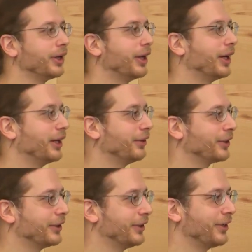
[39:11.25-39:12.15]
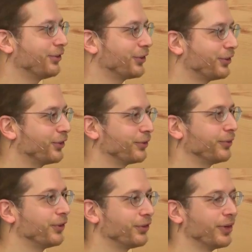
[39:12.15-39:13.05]
uh, look at the data structure just from a
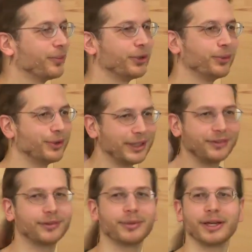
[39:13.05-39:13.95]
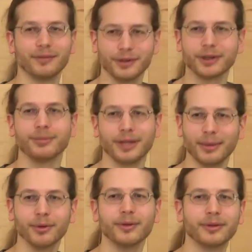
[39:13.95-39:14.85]
version number, you would need some kind of lookup
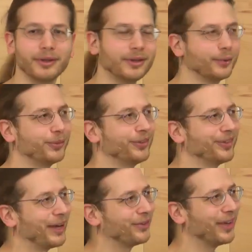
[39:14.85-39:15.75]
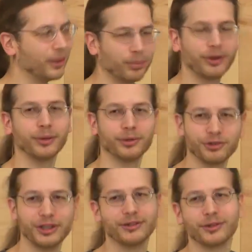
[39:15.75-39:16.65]
table, which is outside the pointer machine.